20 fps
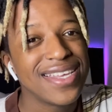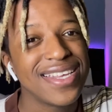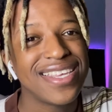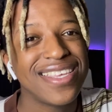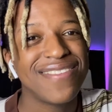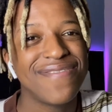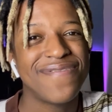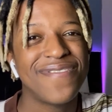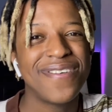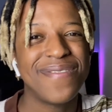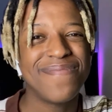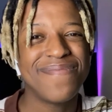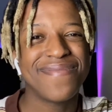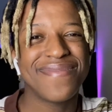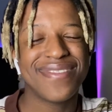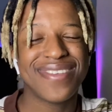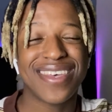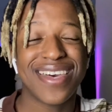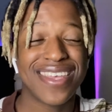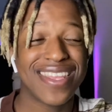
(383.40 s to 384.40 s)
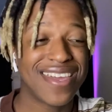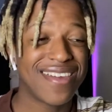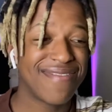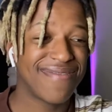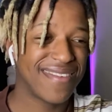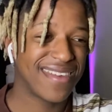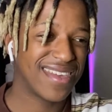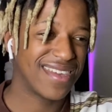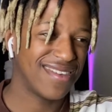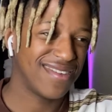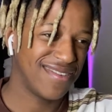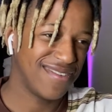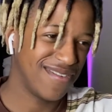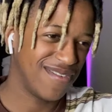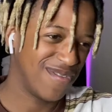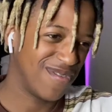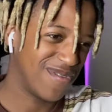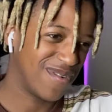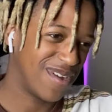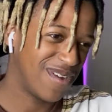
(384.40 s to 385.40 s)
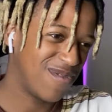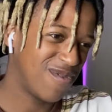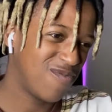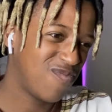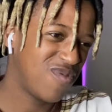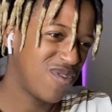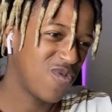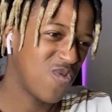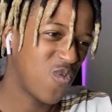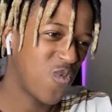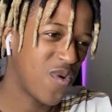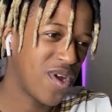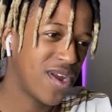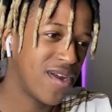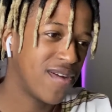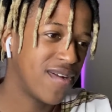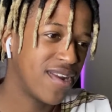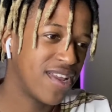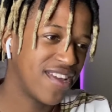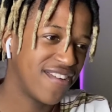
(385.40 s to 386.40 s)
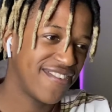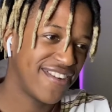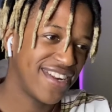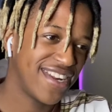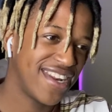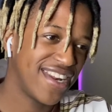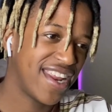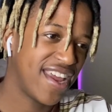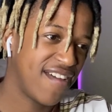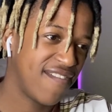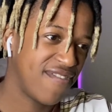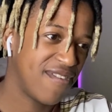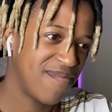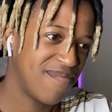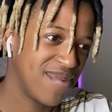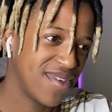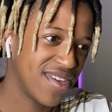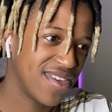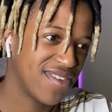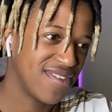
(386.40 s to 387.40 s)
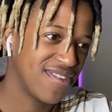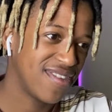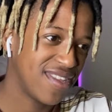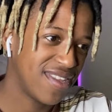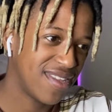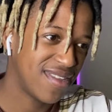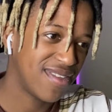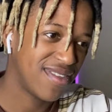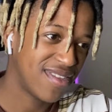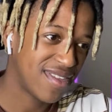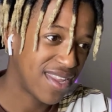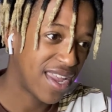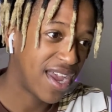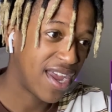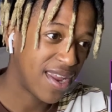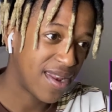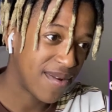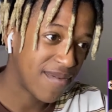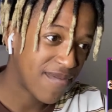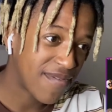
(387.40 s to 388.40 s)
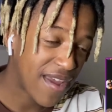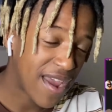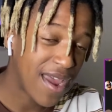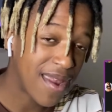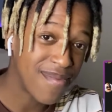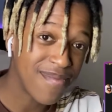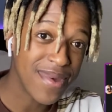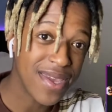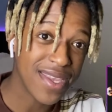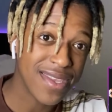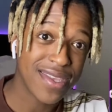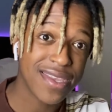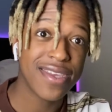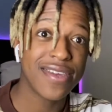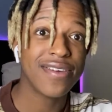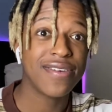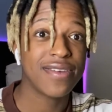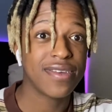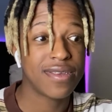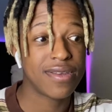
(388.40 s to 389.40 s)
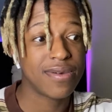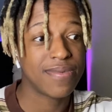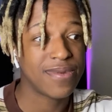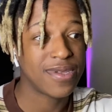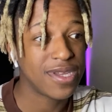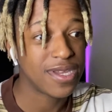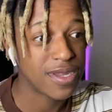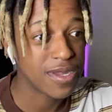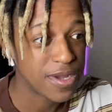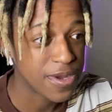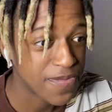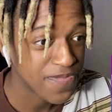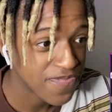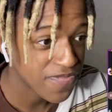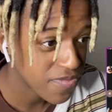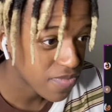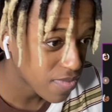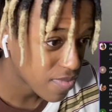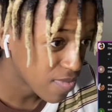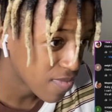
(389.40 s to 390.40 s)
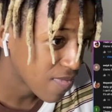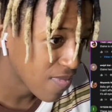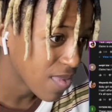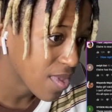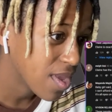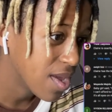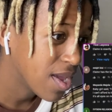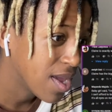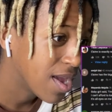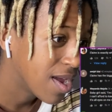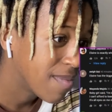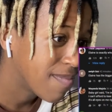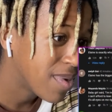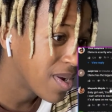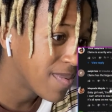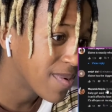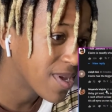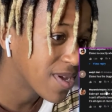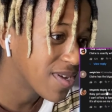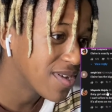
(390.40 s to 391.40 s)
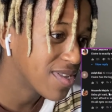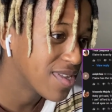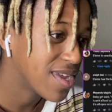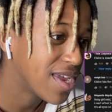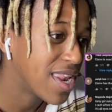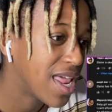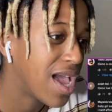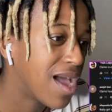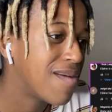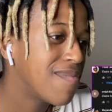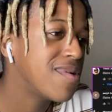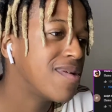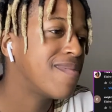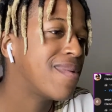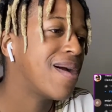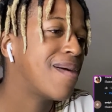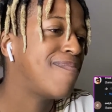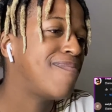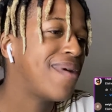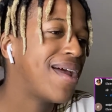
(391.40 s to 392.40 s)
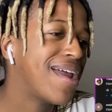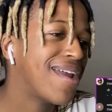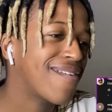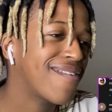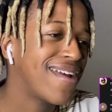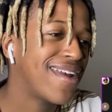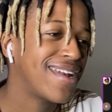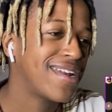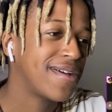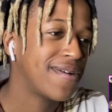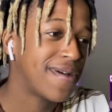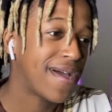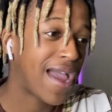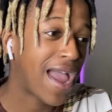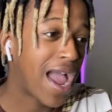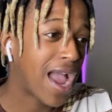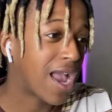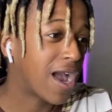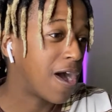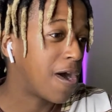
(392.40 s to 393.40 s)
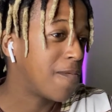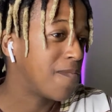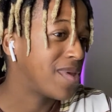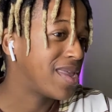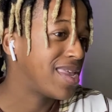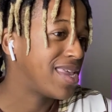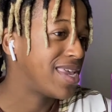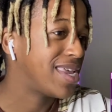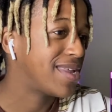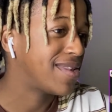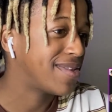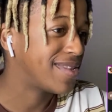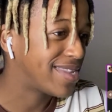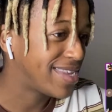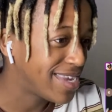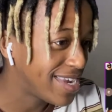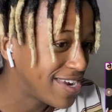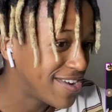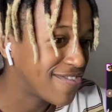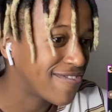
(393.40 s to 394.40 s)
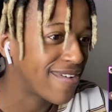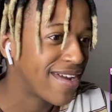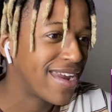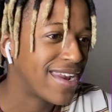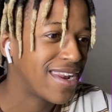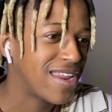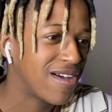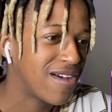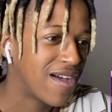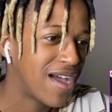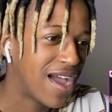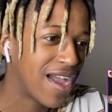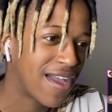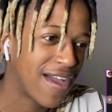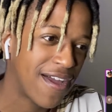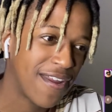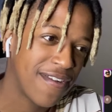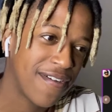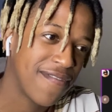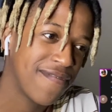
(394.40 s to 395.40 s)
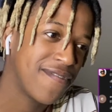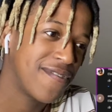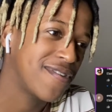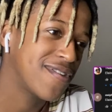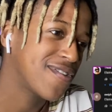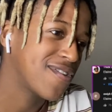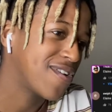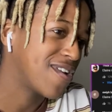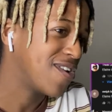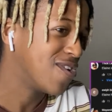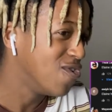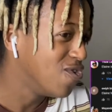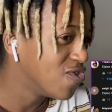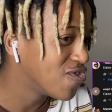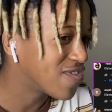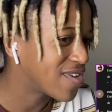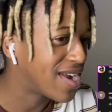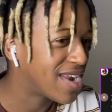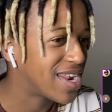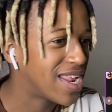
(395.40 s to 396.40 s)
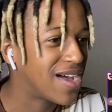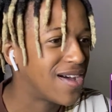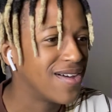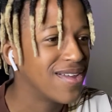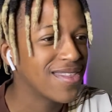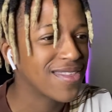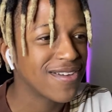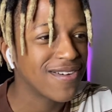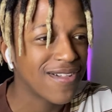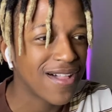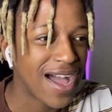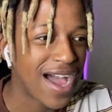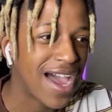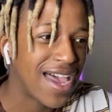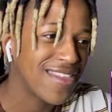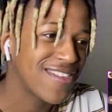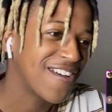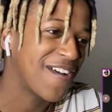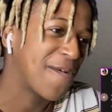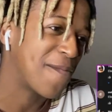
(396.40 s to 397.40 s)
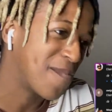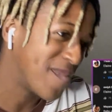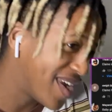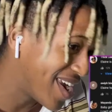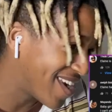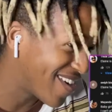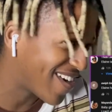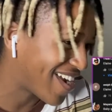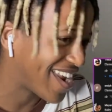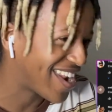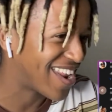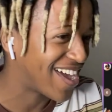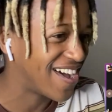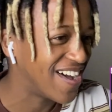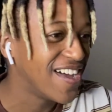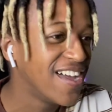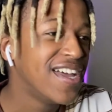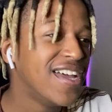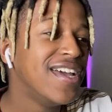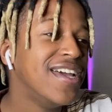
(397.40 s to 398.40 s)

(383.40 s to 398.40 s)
She's from South Africa, so it would be weird if she didn't have the biggest stan fan base here, you know what I'm saying? Baby girl said, I'm in my bag right now. I can't be in tears right now. I can't afford to lose right now. It's all eyes on me right now.